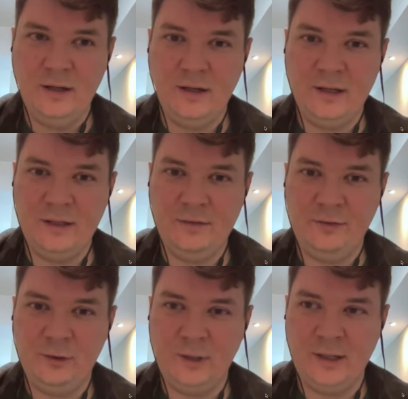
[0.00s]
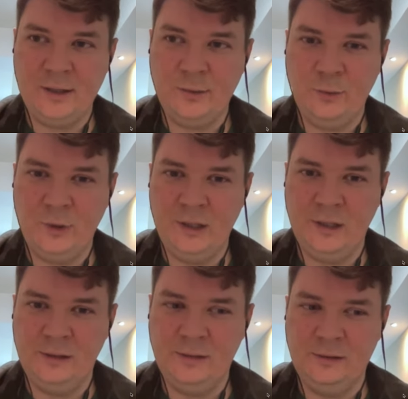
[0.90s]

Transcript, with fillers: and i thought like well